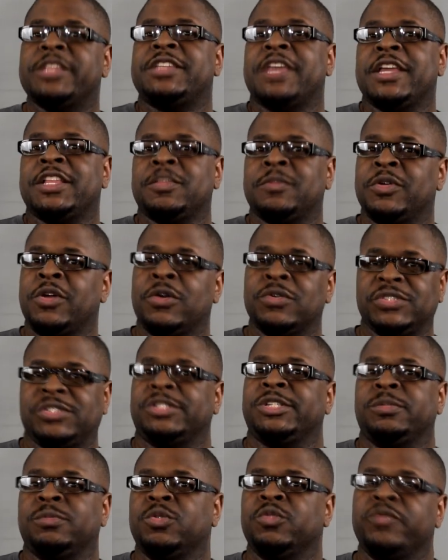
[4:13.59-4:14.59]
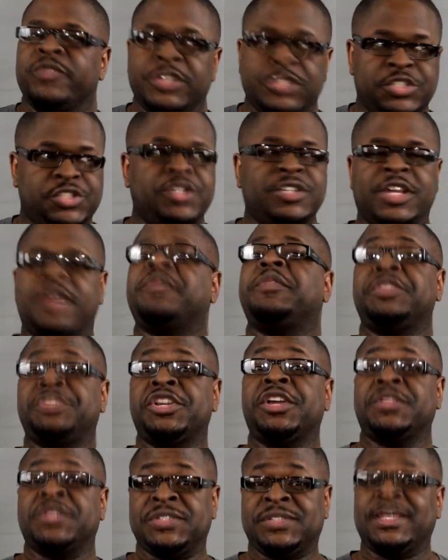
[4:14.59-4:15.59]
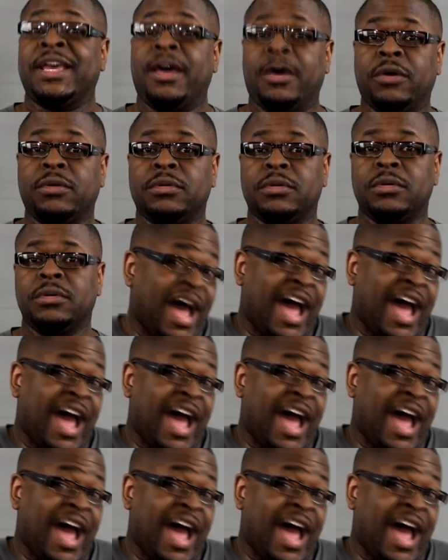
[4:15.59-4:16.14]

to take them to go see a movie should definitely check this out.